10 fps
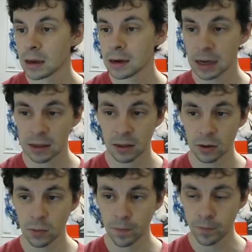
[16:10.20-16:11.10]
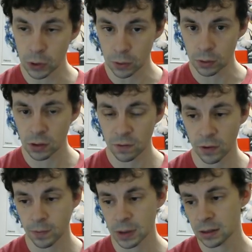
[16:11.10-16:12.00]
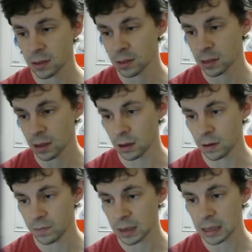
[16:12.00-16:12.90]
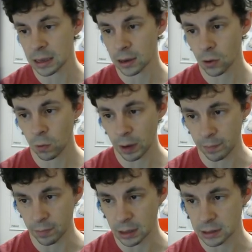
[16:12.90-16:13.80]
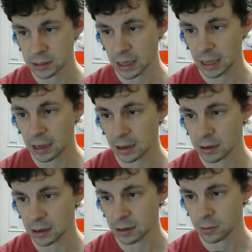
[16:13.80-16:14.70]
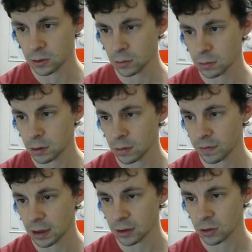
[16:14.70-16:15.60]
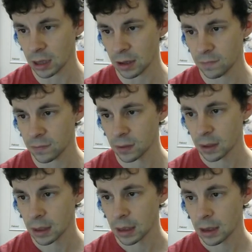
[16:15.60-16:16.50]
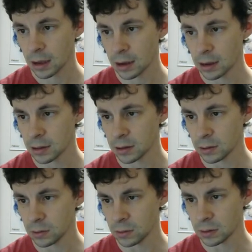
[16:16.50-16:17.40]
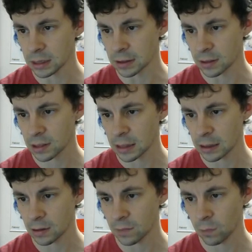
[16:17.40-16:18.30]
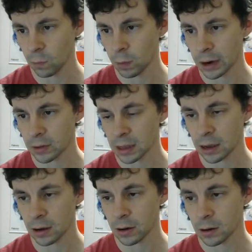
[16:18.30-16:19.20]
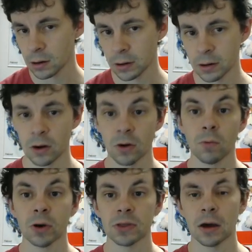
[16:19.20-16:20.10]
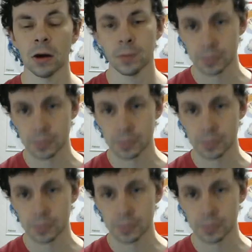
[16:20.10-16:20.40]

nice little boosts for pieces of equipment. And I don't know if I actually have the list of where they or what they are,